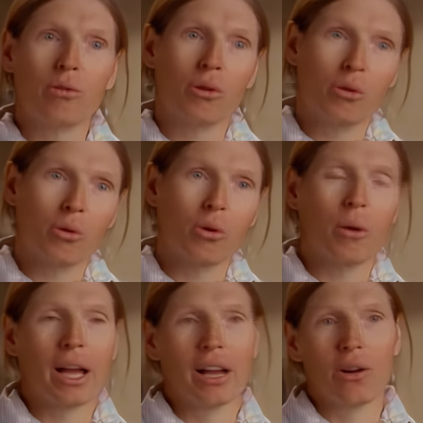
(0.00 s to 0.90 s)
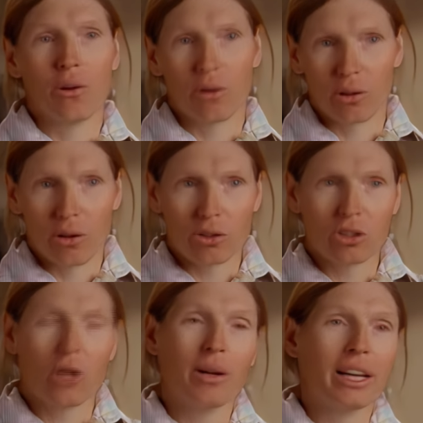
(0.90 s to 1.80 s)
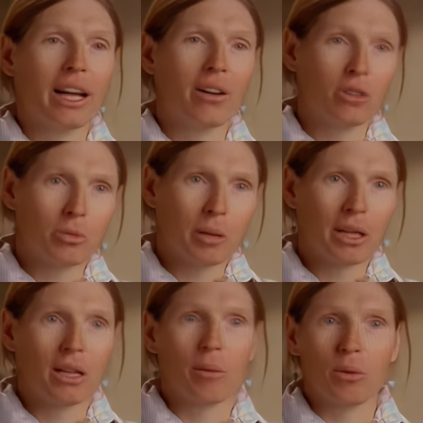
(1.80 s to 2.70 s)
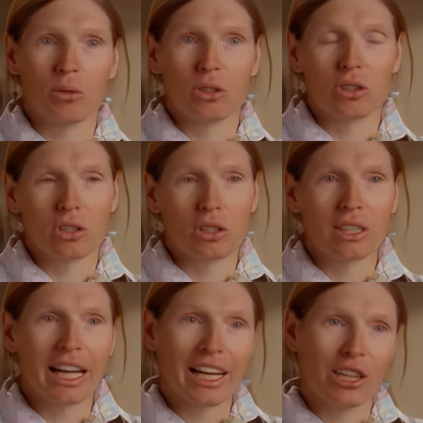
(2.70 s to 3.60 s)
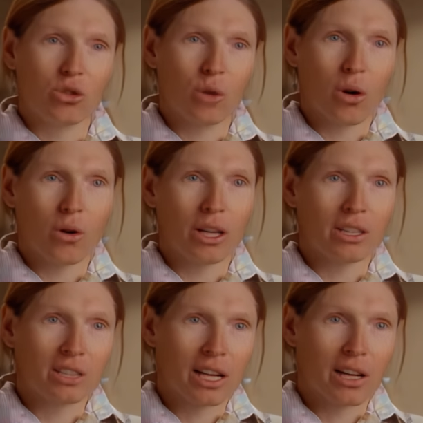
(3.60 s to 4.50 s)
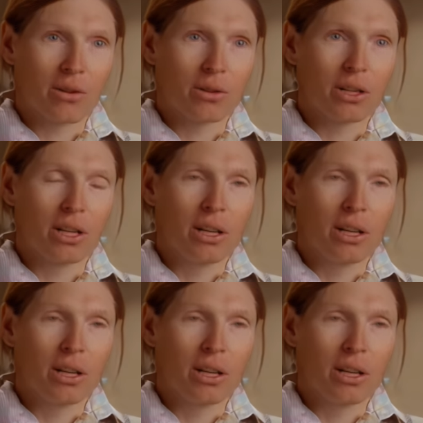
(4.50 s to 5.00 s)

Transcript: or further away or, or slowing down or speeding up. It was just a steady droning sound.